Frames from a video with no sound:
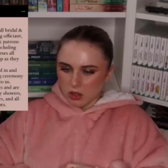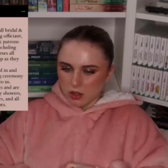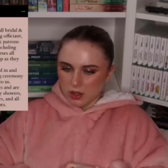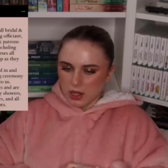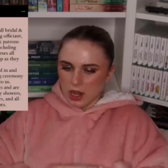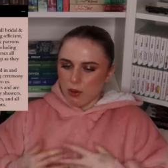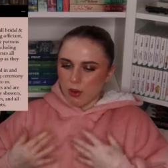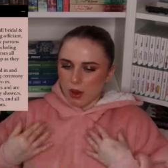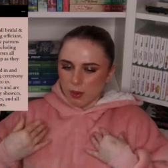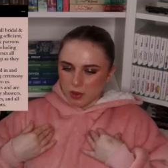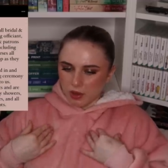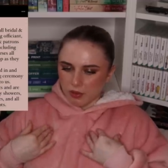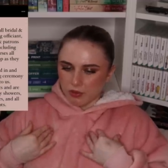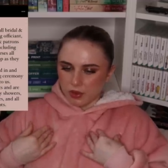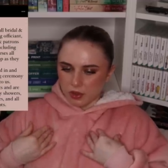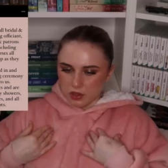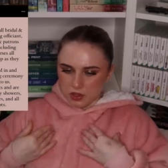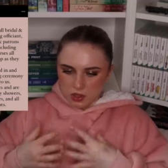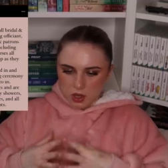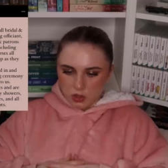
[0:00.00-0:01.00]
Now I'm
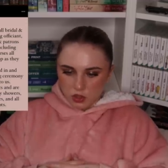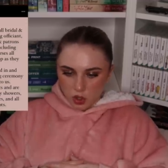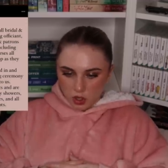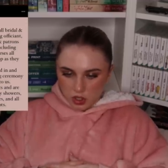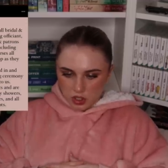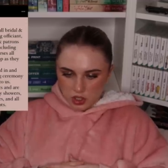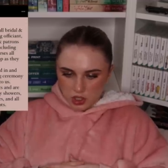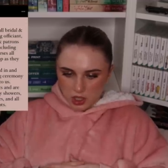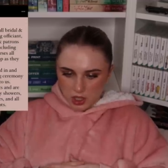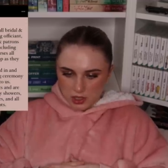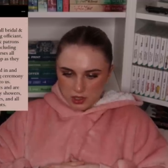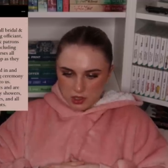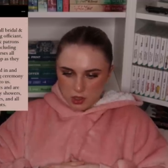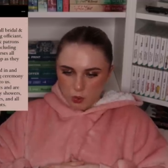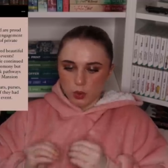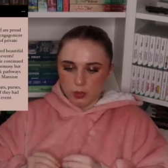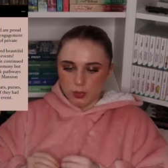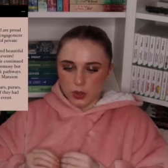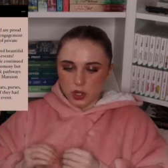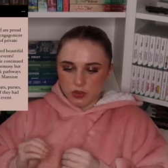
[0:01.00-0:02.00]
confused. Knowledge to us.
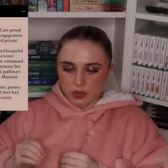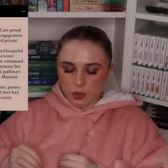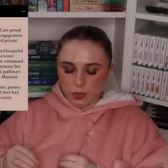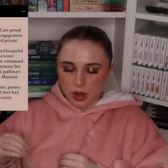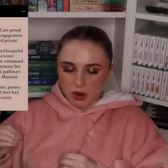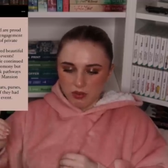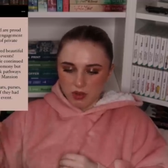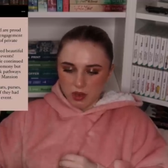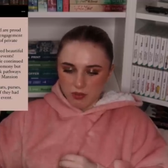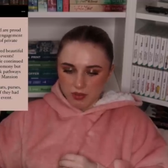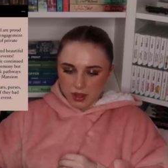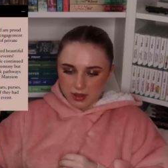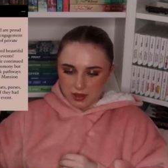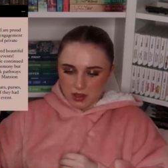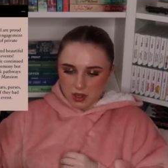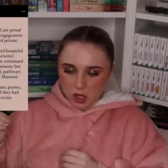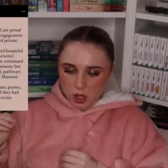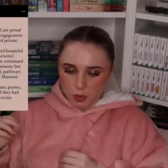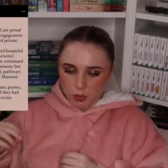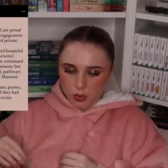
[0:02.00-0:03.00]
We book for private events
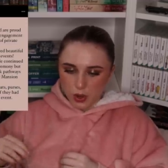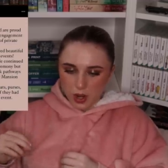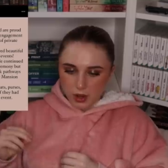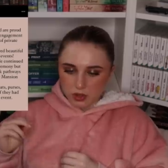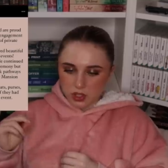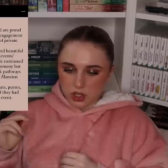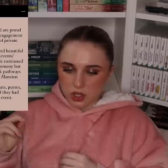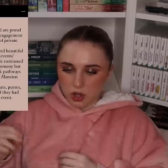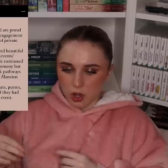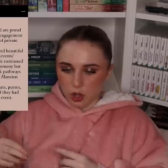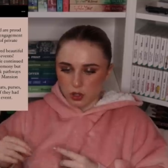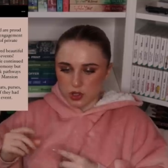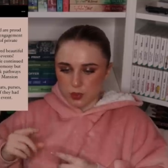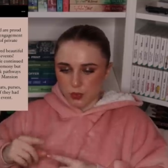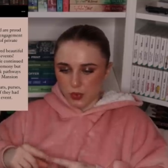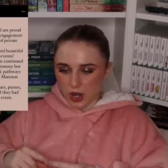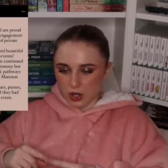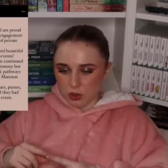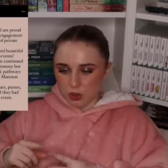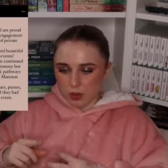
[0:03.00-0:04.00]
and are proud to host
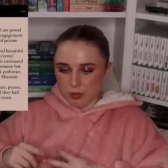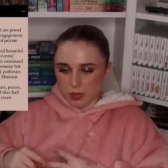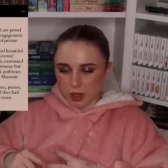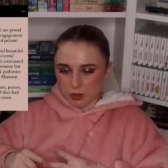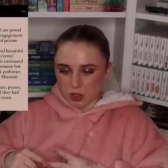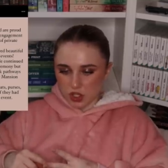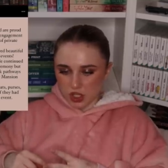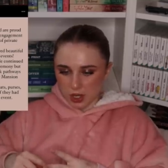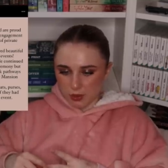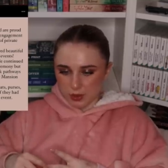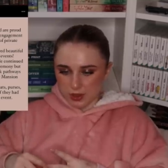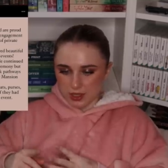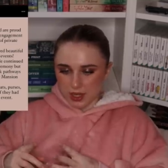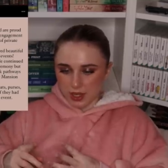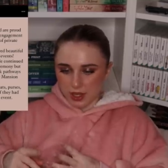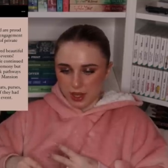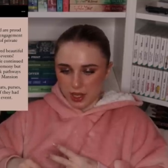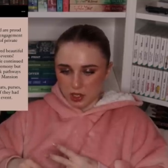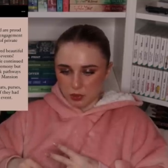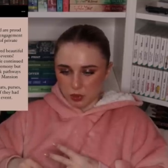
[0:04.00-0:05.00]
bridal and baby showers,
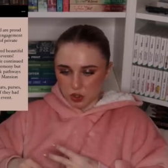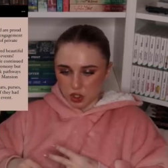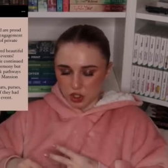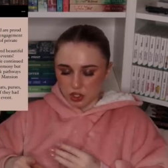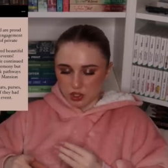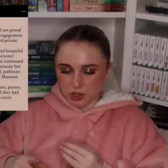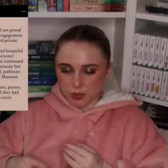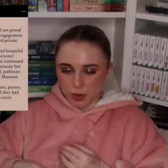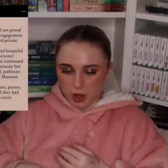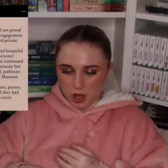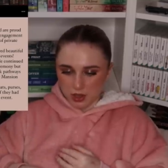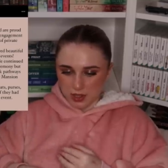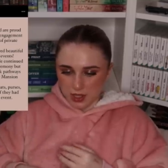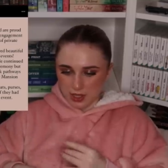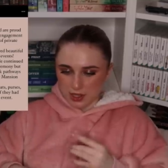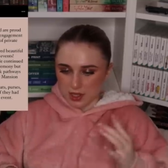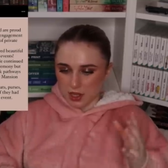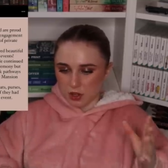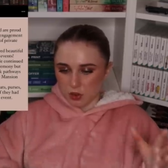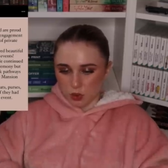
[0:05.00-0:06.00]
engagement shoots,
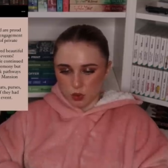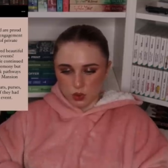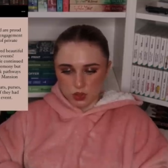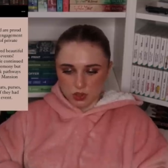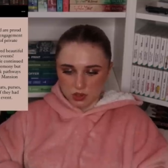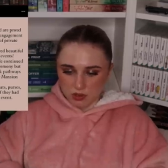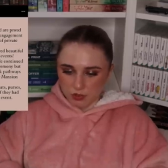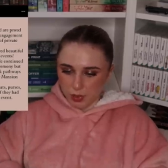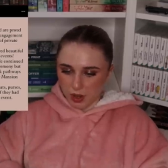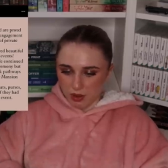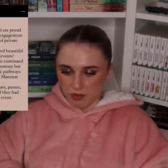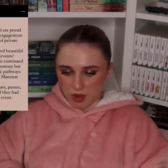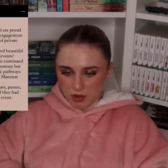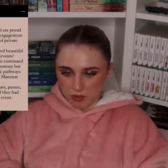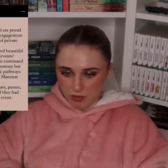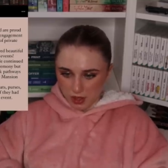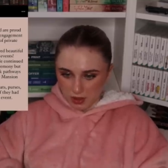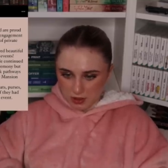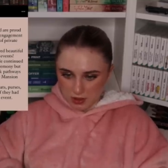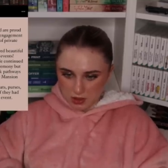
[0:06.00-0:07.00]
parties, and all sorts of private
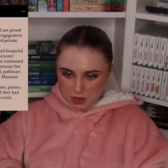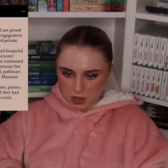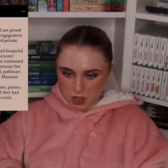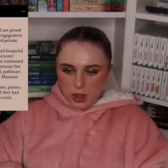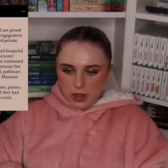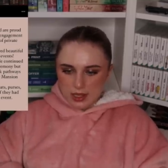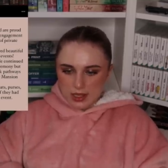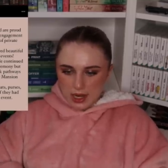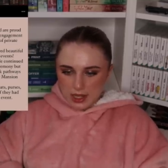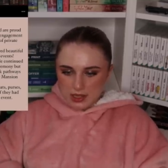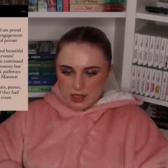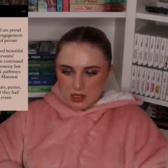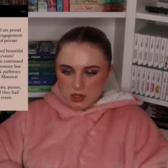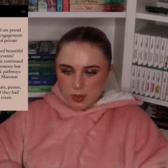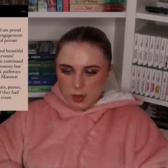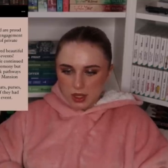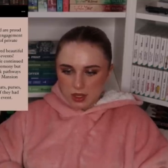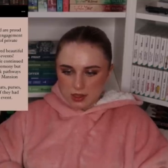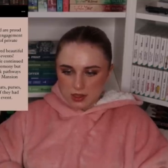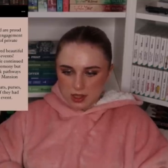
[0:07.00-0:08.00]
events. We are delighted to
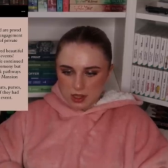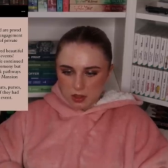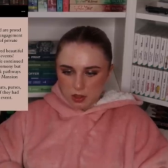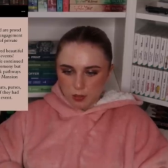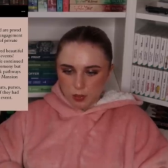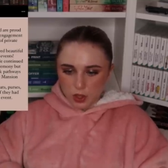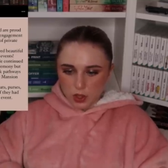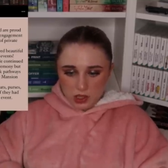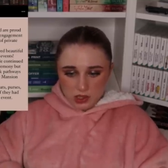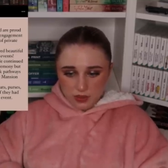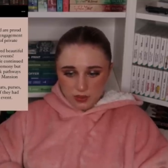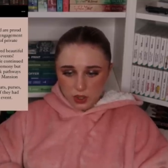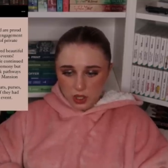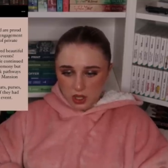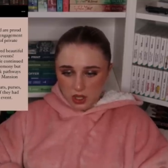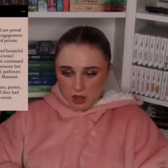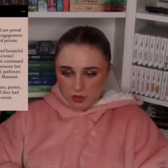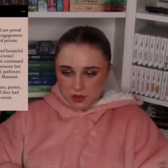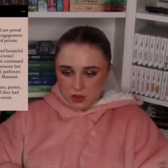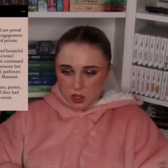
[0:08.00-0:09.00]
be considered beautiful
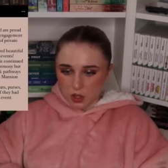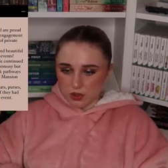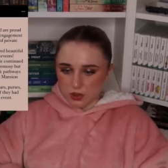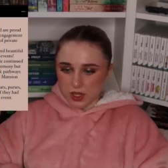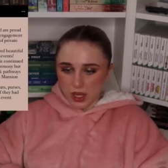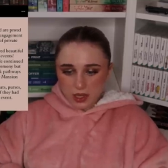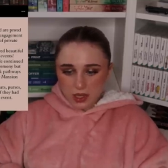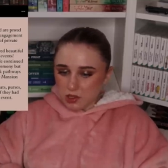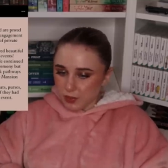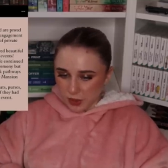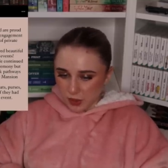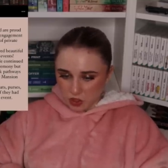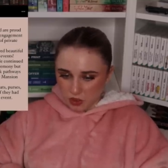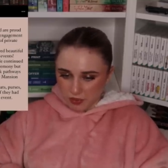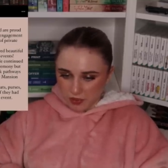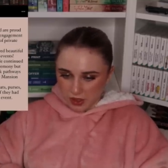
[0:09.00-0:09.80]
enough to host any special